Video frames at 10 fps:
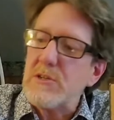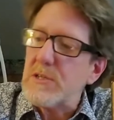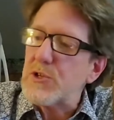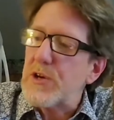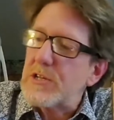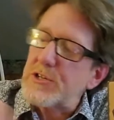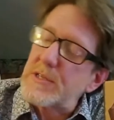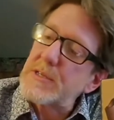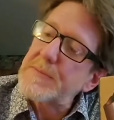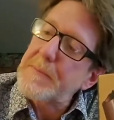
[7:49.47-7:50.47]

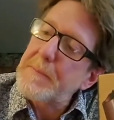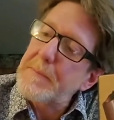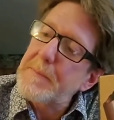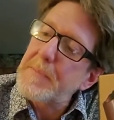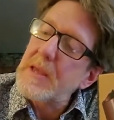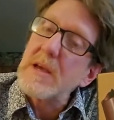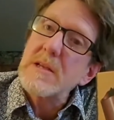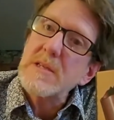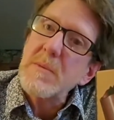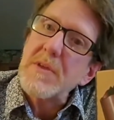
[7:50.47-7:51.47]
instructions.
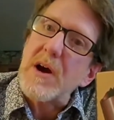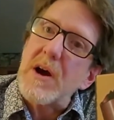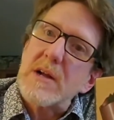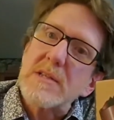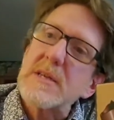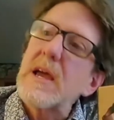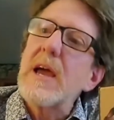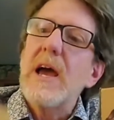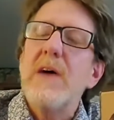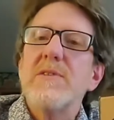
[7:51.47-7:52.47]
Some of the cards
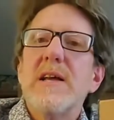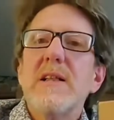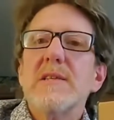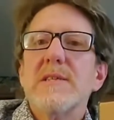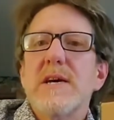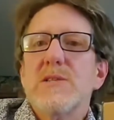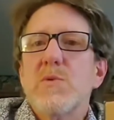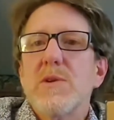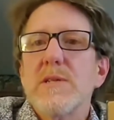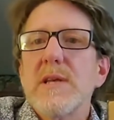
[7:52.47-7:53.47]
have italicized
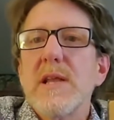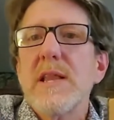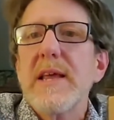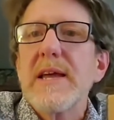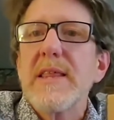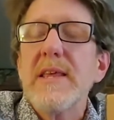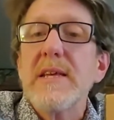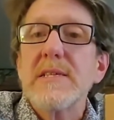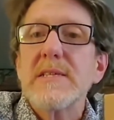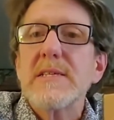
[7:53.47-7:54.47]
words like
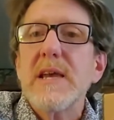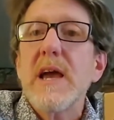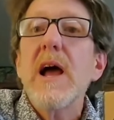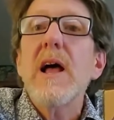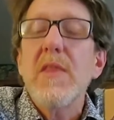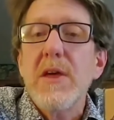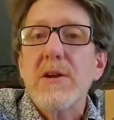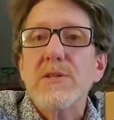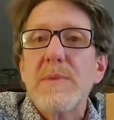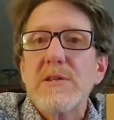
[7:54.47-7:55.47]
this that are
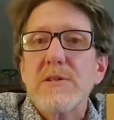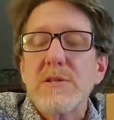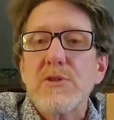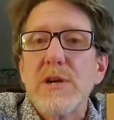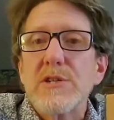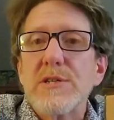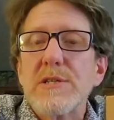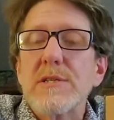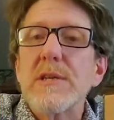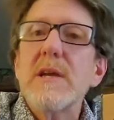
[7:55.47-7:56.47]
special
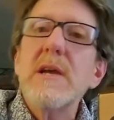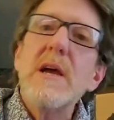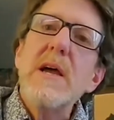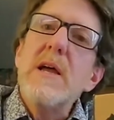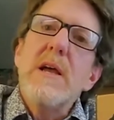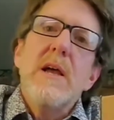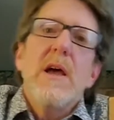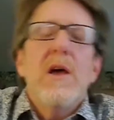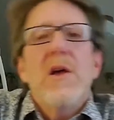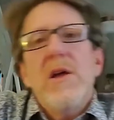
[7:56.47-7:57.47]
instructions.
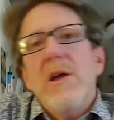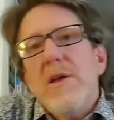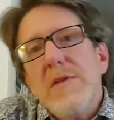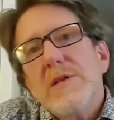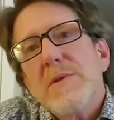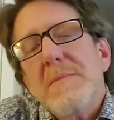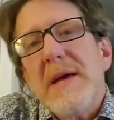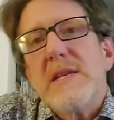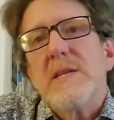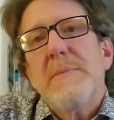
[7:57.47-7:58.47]
These are
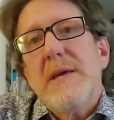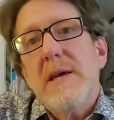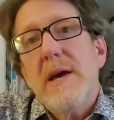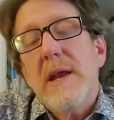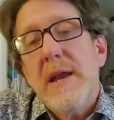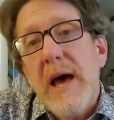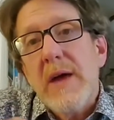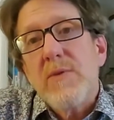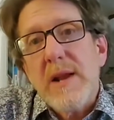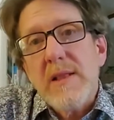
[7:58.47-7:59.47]
meant to be
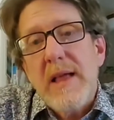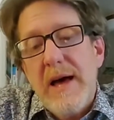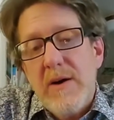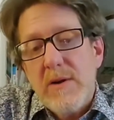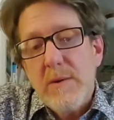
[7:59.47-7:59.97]
not read aloud,